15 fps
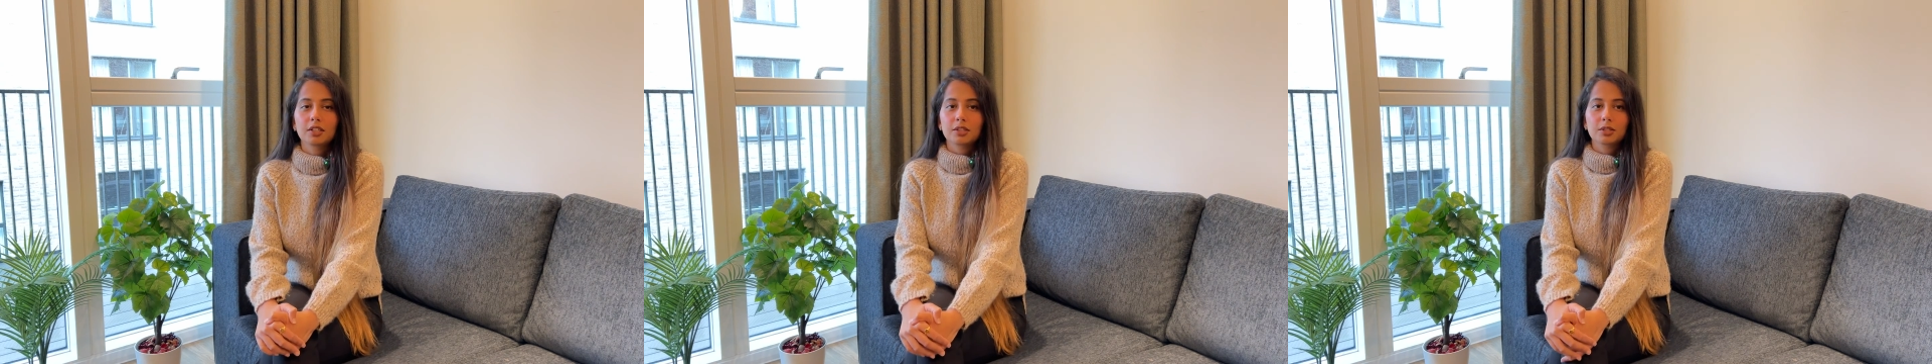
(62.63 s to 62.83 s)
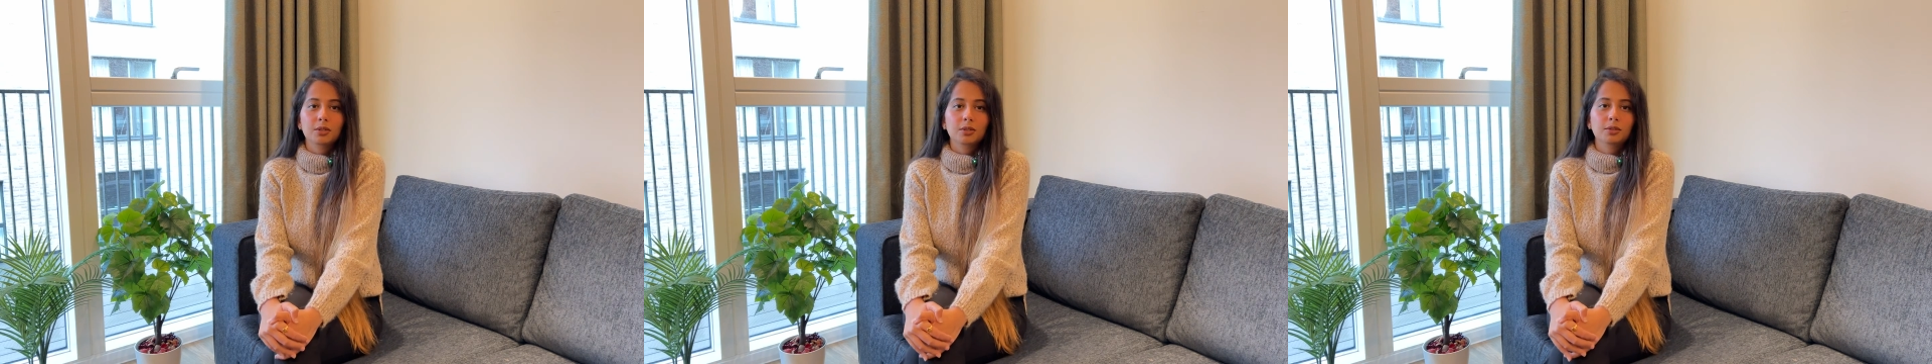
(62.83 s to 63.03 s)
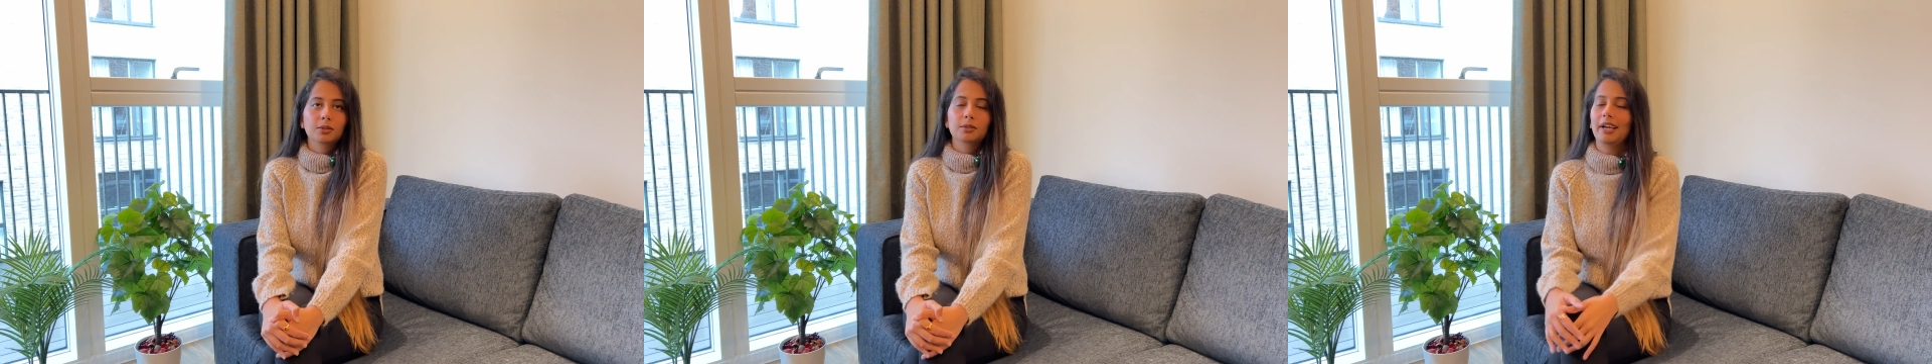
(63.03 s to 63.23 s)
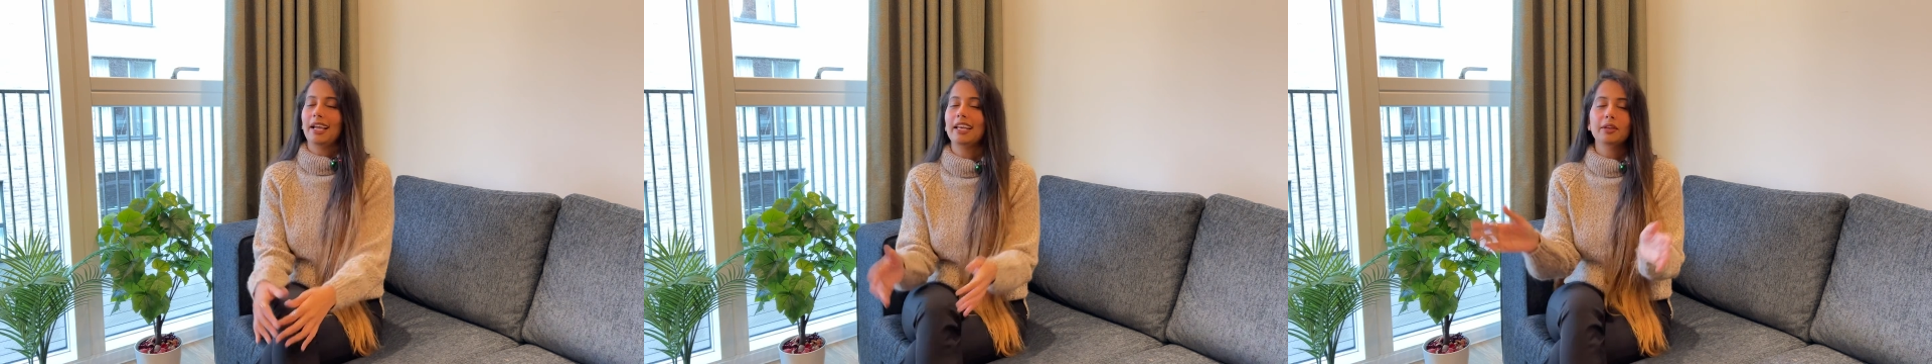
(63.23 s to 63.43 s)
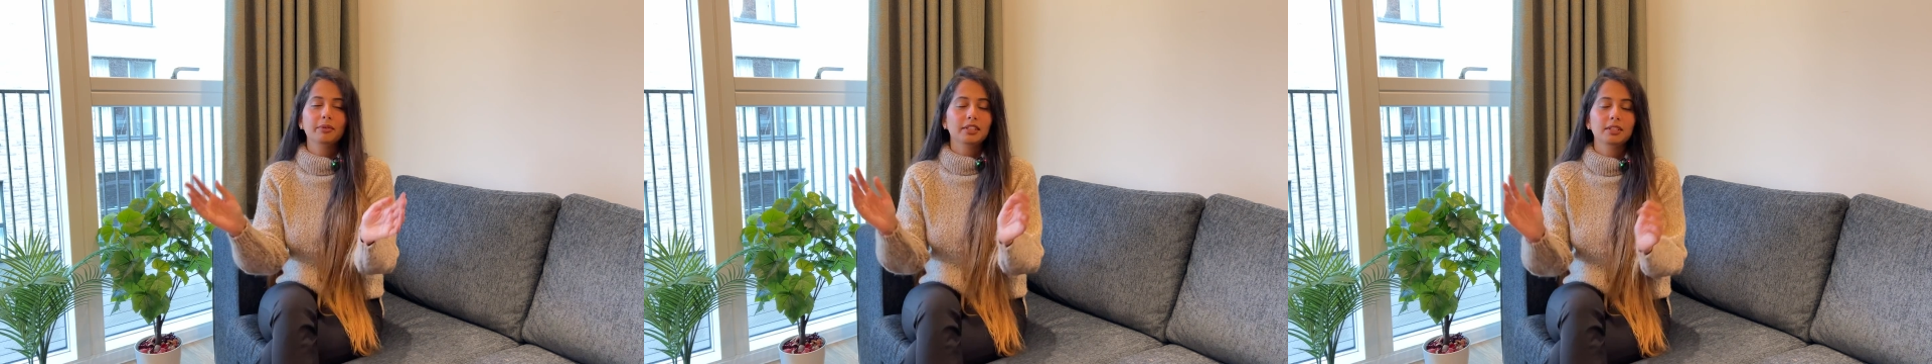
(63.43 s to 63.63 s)
So
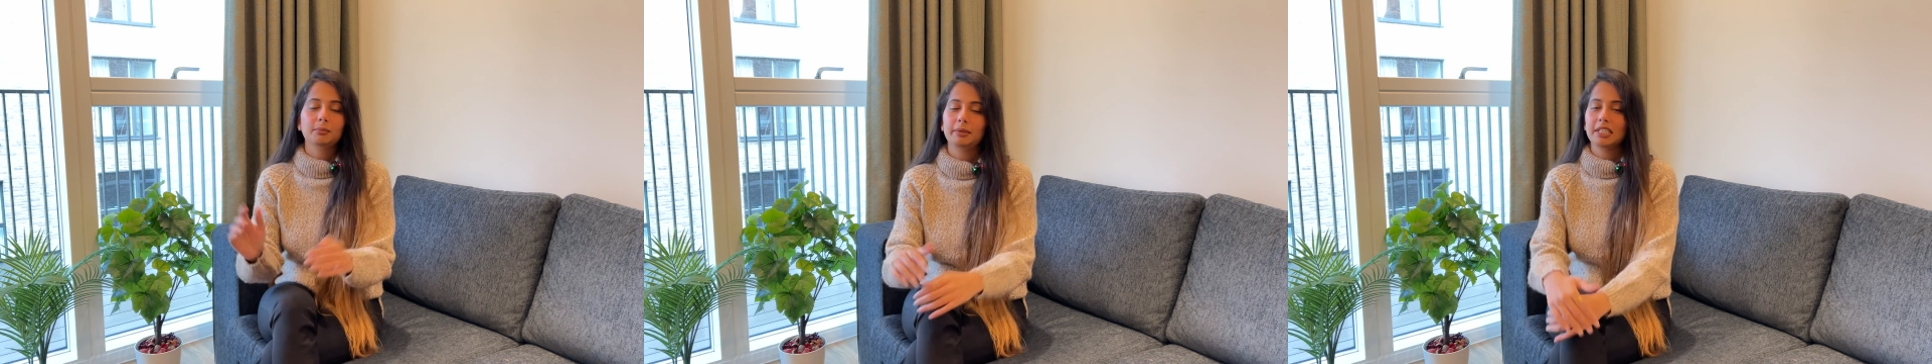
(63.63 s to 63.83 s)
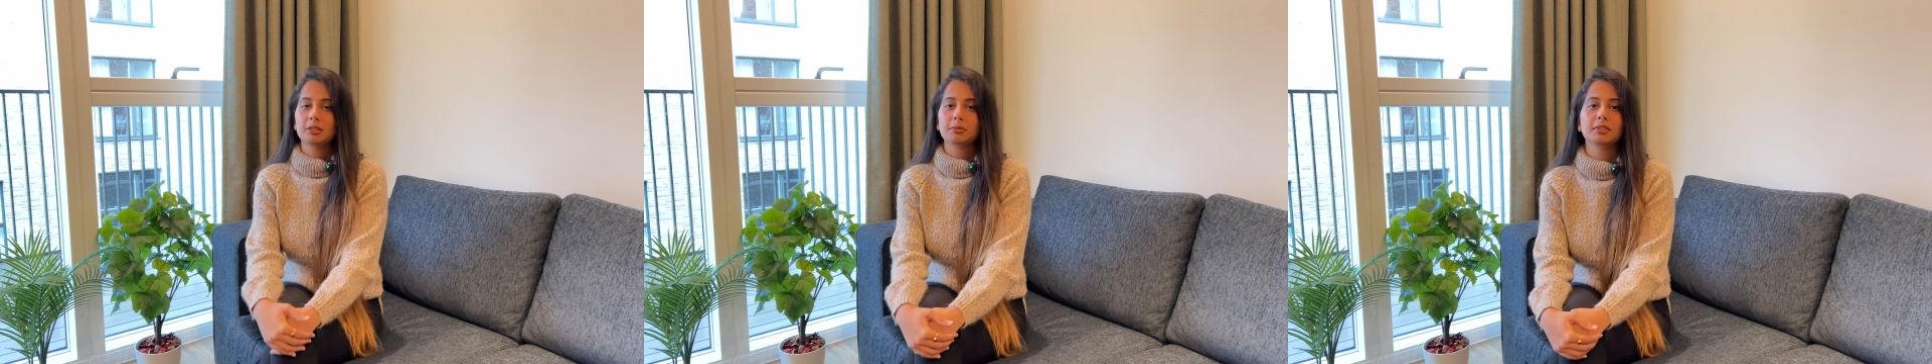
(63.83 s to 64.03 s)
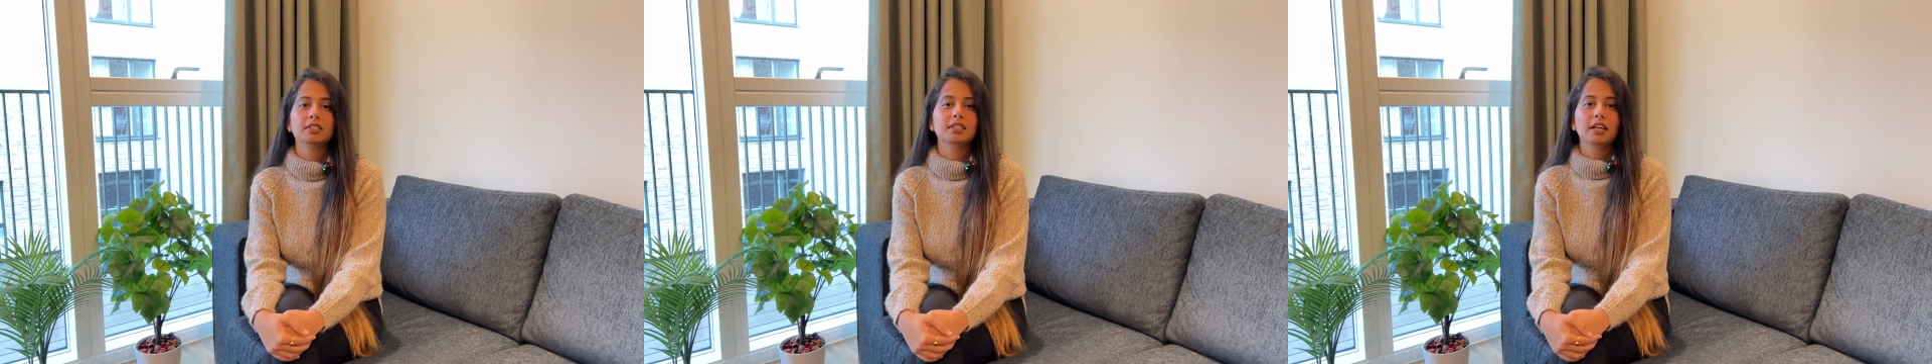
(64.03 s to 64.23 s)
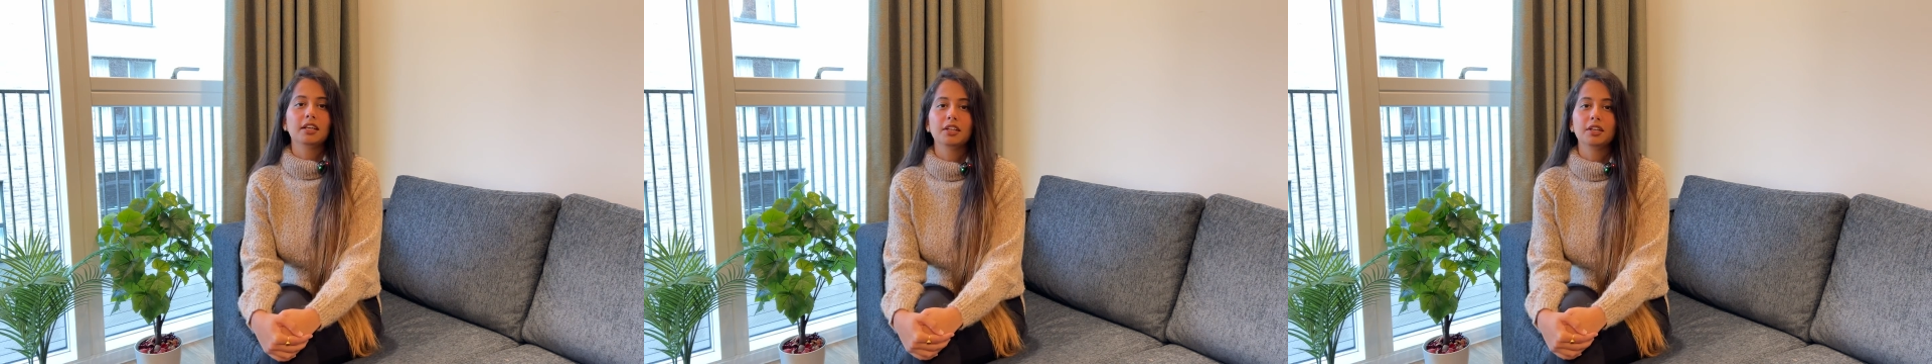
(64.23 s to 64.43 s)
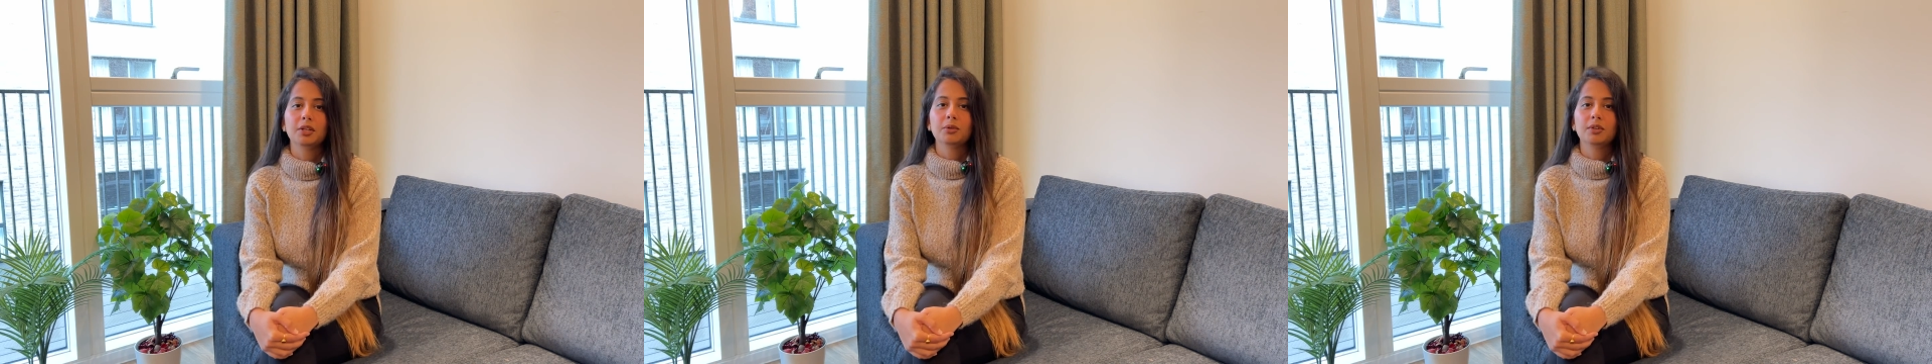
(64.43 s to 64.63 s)
anyway, the placements
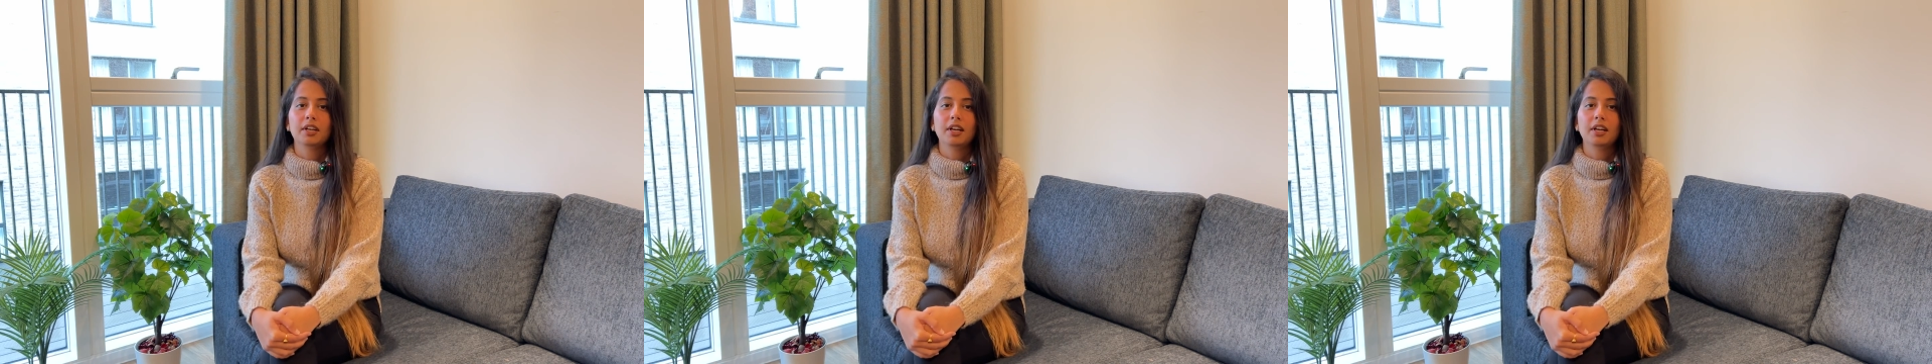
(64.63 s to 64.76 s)
continued